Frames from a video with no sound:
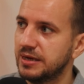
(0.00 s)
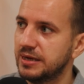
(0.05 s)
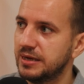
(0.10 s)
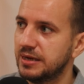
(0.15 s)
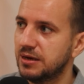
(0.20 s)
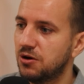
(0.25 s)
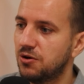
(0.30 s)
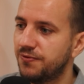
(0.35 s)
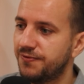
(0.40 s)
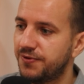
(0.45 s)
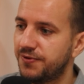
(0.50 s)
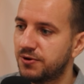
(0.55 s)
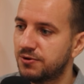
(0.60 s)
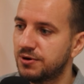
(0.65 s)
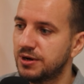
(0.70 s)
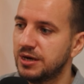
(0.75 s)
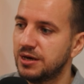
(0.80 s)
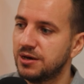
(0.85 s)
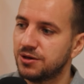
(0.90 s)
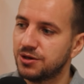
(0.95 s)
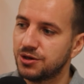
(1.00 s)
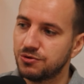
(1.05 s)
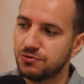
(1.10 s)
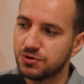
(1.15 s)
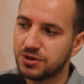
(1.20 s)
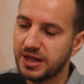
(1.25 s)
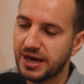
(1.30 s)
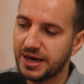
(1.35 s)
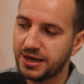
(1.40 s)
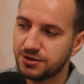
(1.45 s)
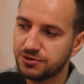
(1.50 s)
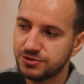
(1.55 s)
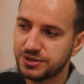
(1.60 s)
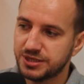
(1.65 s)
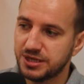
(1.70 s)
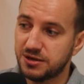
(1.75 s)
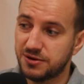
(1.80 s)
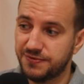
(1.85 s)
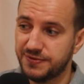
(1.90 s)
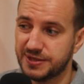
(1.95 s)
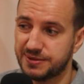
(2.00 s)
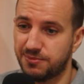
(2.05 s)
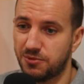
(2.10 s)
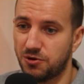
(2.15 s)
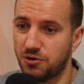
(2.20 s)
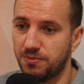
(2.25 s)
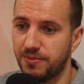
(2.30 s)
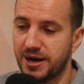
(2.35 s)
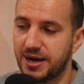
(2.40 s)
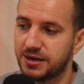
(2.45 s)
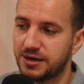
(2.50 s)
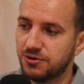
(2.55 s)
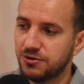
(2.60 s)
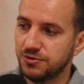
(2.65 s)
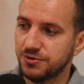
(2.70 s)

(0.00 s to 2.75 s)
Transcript: offer, you would like to serve small bag